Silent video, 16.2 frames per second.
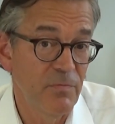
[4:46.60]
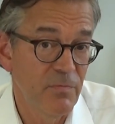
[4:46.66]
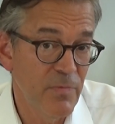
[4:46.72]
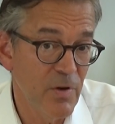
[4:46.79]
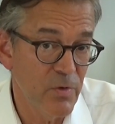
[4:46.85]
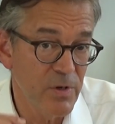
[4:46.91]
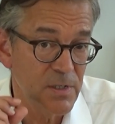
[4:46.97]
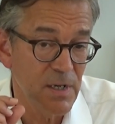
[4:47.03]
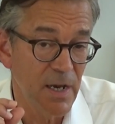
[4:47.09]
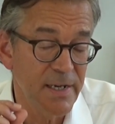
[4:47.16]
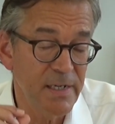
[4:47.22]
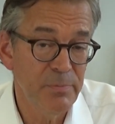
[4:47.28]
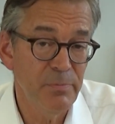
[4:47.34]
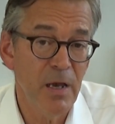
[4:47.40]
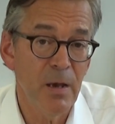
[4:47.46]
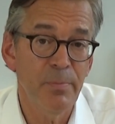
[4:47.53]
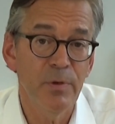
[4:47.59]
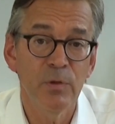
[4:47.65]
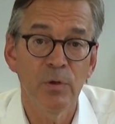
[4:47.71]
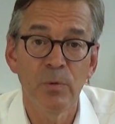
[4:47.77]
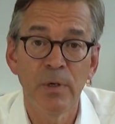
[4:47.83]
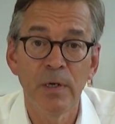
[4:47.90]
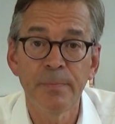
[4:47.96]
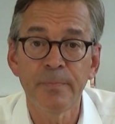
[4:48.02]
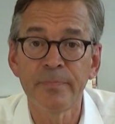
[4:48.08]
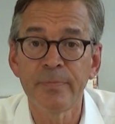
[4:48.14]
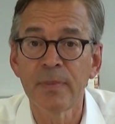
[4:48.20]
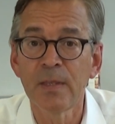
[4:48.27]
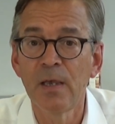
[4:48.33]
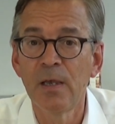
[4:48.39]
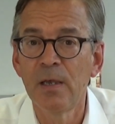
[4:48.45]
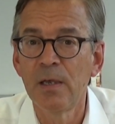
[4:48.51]
very tiny papilloma,
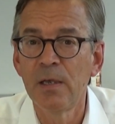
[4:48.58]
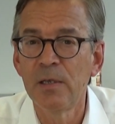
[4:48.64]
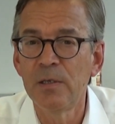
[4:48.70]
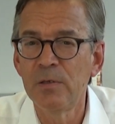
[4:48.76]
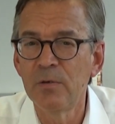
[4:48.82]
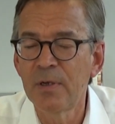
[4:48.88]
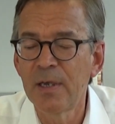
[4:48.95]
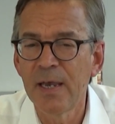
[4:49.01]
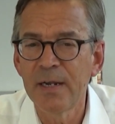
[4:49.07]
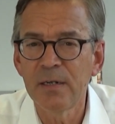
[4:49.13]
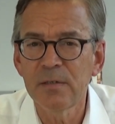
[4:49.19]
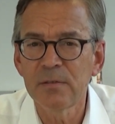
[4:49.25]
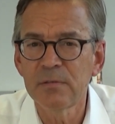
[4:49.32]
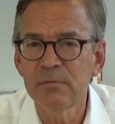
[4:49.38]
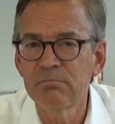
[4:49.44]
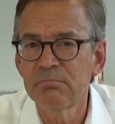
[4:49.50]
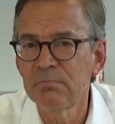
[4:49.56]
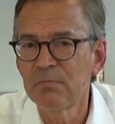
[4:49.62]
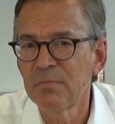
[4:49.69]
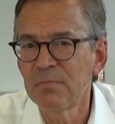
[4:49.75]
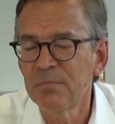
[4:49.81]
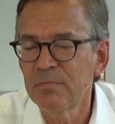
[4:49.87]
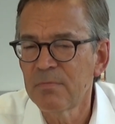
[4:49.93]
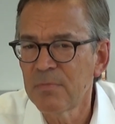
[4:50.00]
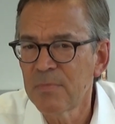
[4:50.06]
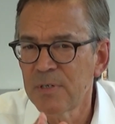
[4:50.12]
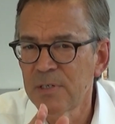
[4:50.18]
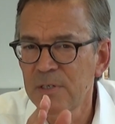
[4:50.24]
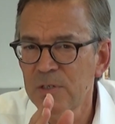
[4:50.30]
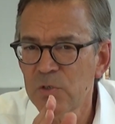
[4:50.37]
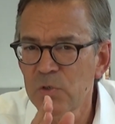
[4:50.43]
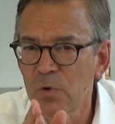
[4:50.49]
you cannot
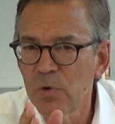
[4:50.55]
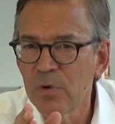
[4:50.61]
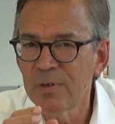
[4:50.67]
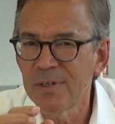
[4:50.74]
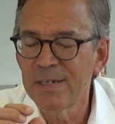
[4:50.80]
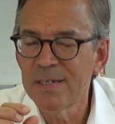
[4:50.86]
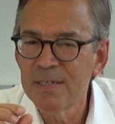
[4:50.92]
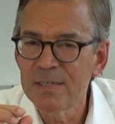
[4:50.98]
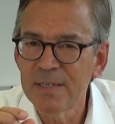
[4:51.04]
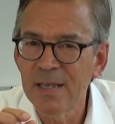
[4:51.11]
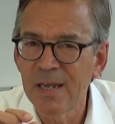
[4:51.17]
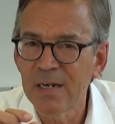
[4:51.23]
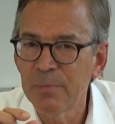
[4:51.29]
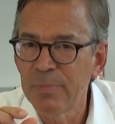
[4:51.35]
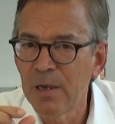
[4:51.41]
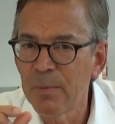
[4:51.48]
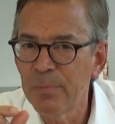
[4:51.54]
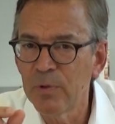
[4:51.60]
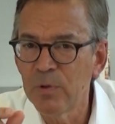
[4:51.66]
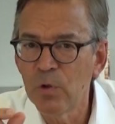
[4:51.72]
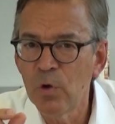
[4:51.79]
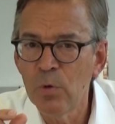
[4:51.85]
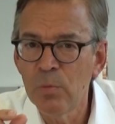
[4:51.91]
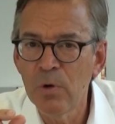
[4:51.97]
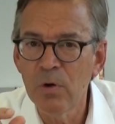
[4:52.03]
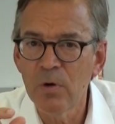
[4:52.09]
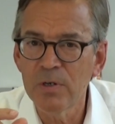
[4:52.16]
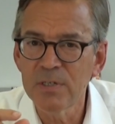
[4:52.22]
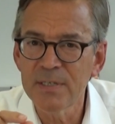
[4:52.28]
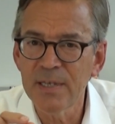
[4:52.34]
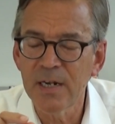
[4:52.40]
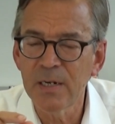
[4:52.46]
discern, is that a papilloma or
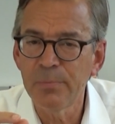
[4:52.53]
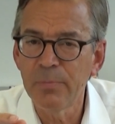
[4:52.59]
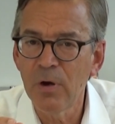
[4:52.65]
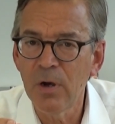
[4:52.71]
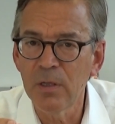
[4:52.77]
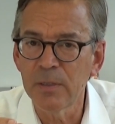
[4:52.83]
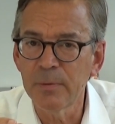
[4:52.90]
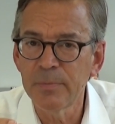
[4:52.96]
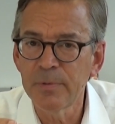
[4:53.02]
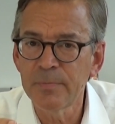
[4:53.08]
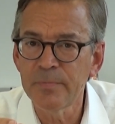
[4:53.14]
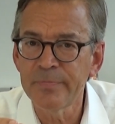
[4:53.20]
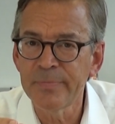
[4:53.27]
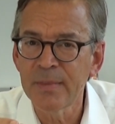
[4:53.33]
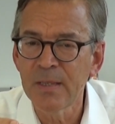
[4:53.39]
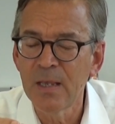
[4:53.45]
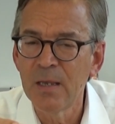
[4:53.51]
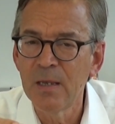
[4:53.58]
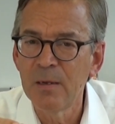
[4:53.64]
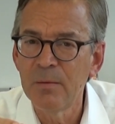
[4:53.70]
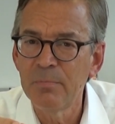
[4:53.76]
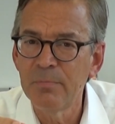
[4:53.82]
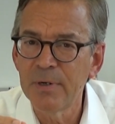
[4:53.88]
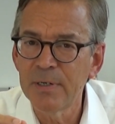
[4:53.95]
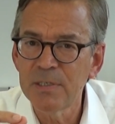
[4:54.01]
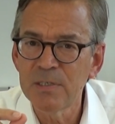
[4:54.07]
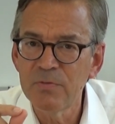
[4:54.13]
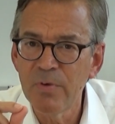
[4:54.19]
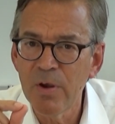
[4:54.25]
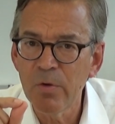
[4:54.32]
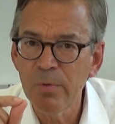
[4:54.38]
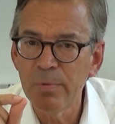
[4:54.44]
is that a polyp? But it's
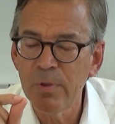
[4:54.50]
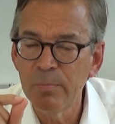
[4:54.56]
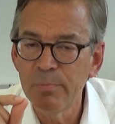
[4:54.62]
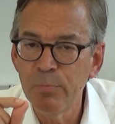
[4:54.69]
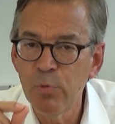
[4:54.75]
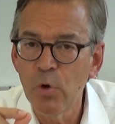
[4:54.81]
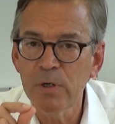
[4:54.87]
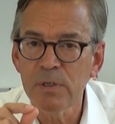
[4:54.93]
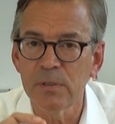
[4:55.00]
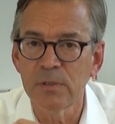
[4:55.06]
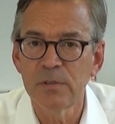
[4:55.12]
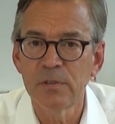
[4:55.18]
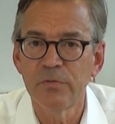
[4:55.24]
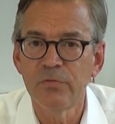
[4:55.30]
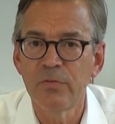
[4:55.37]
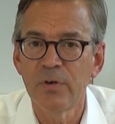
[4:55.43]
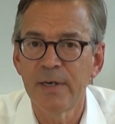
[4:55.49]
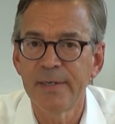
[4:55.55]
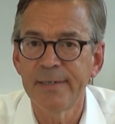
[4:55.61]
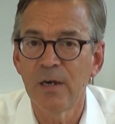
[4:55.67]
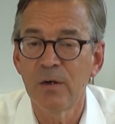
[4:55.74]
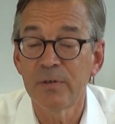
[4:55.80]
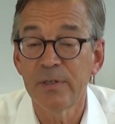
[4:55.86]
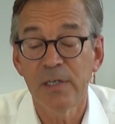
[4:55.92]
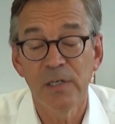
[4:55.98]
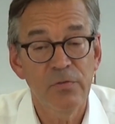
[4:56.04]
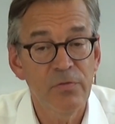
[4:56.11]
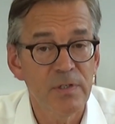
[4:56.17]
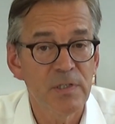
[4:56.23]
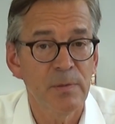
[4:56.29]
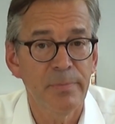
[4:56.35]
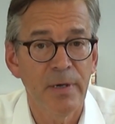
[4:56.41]
very important to find out if
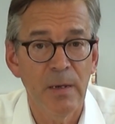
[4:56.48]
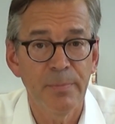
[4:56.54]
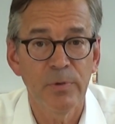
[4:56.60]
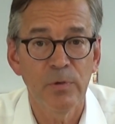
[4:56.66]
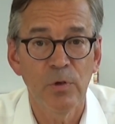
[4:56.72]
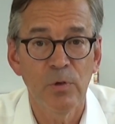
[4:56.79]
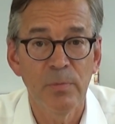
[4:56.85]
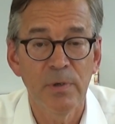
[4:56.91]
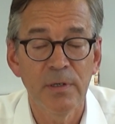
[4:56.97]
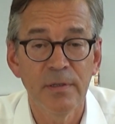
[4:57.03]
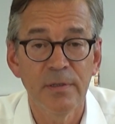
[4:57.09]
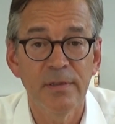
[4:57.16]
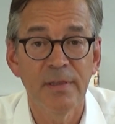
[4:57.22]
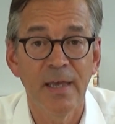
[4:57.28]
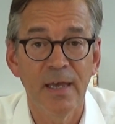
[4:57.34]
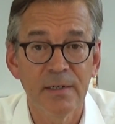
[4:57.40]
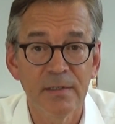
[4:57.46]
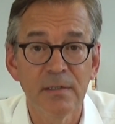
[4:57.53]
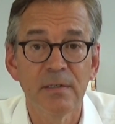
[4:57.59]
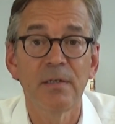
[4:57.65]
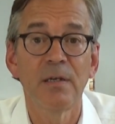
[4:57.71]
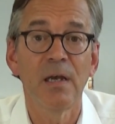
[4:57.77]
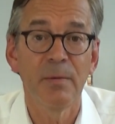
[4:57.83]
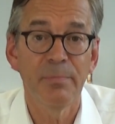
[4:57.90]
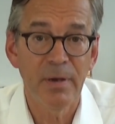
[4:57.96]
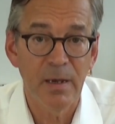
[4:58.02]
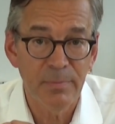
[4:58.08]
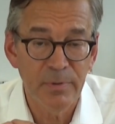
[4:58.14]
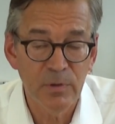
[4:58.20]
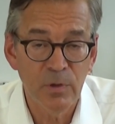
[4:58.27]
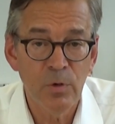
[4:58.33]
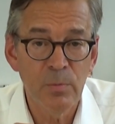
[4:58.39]
it's a papilloma, that a
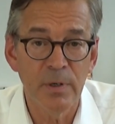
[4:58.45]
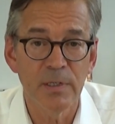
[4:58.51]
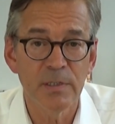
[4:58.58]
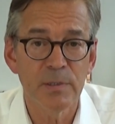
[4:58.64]
papilloma